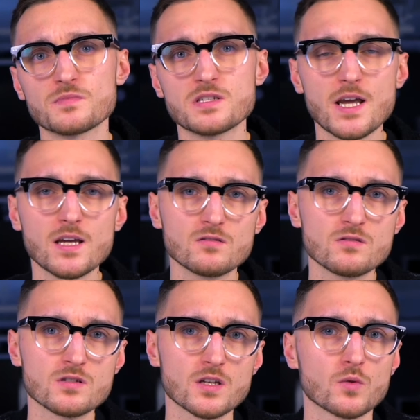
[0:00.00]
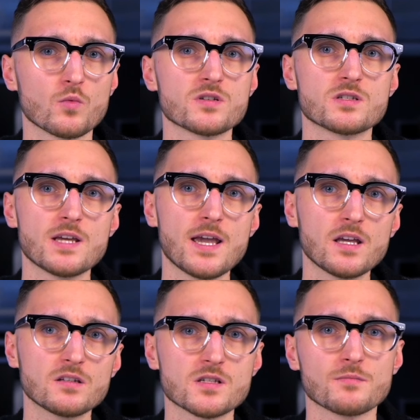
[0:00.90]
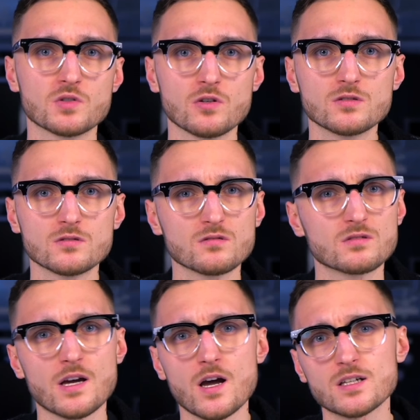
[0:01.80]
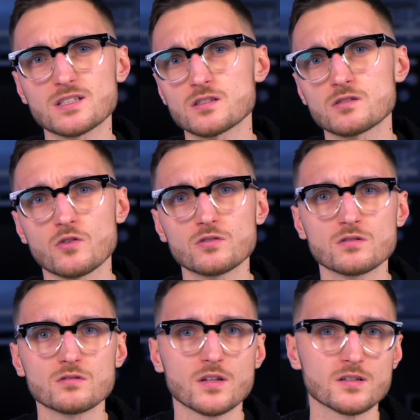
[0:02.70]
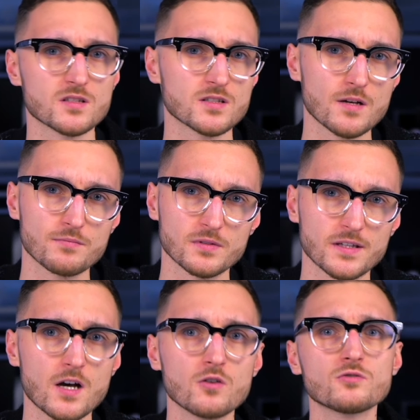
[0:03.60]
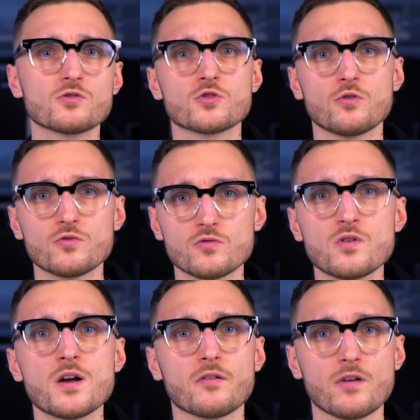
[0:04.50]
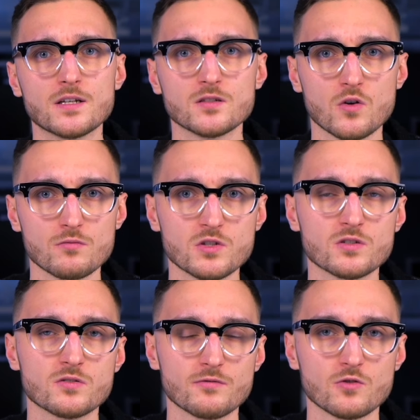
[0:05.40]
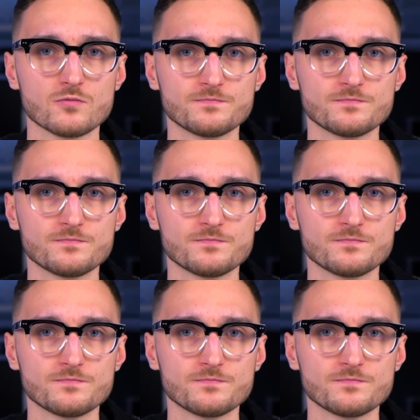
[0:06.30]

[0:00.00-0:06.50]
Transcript: status, invoice date, subtotal, tax, total, and setup layout to show you created objects view.